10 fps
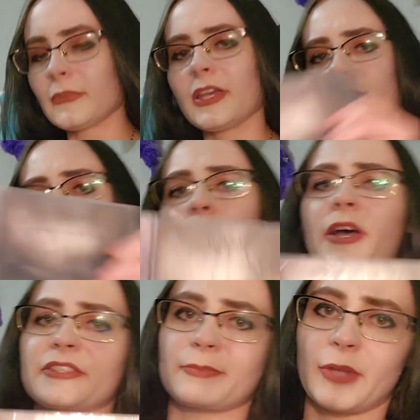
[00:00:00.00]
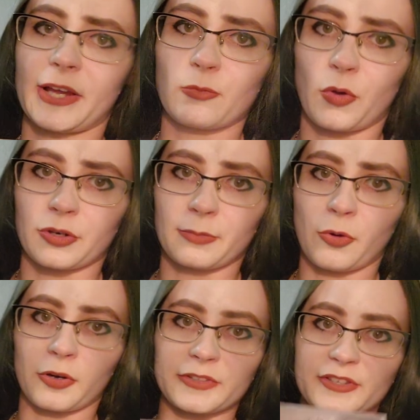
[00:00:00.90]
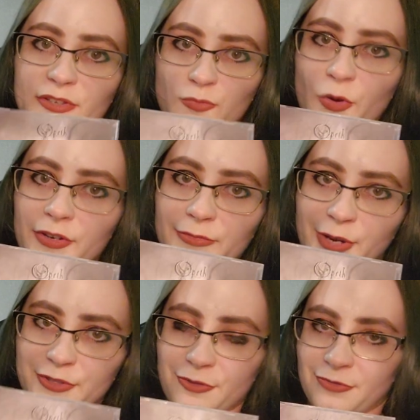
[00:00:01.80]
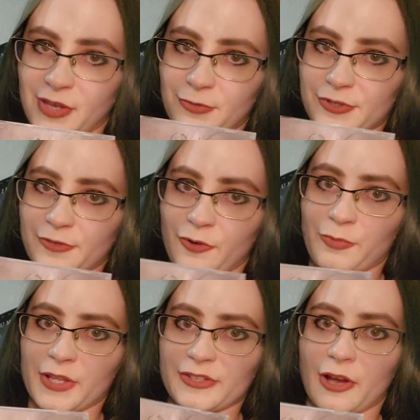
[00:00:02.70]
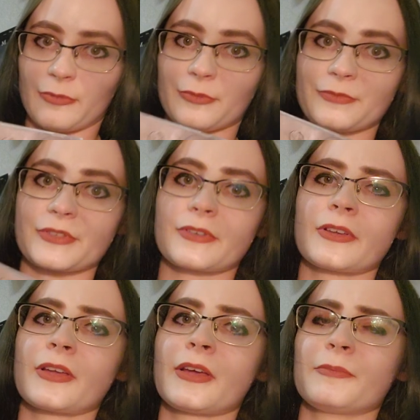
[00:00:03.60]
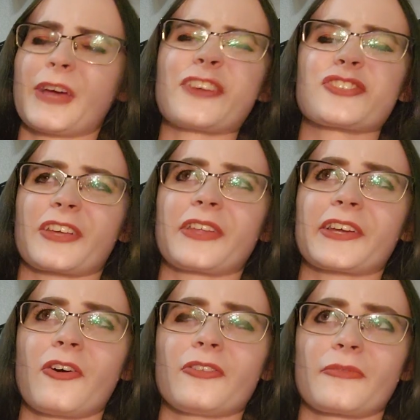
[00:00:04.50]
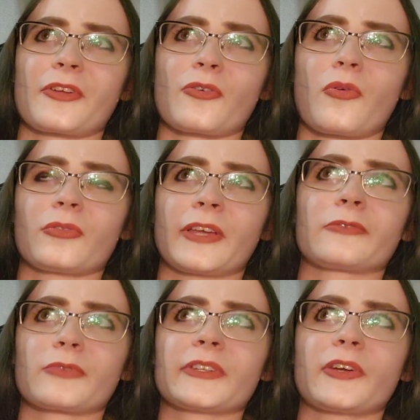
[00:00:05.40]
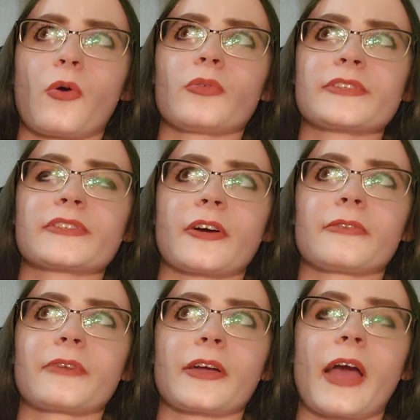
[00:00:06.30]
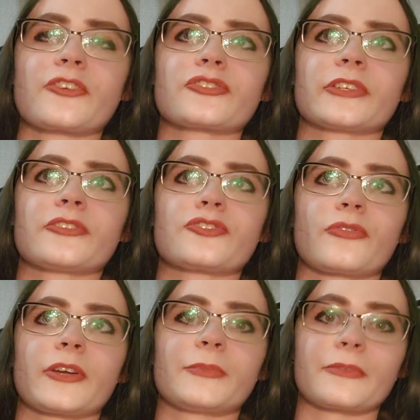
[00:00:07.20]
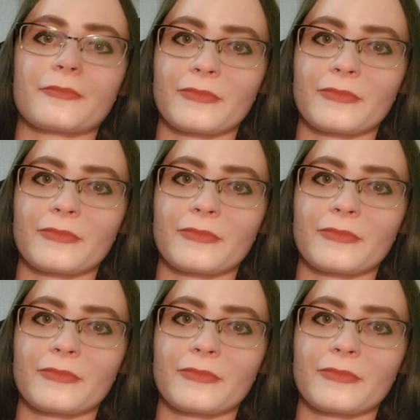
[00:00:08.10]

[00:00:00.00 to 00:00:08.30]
And Opeth's Blackwater Park. This is one of my two favorites of Opeth's albums. Actually, I like all of their like really old stuff. I actually enjoy, but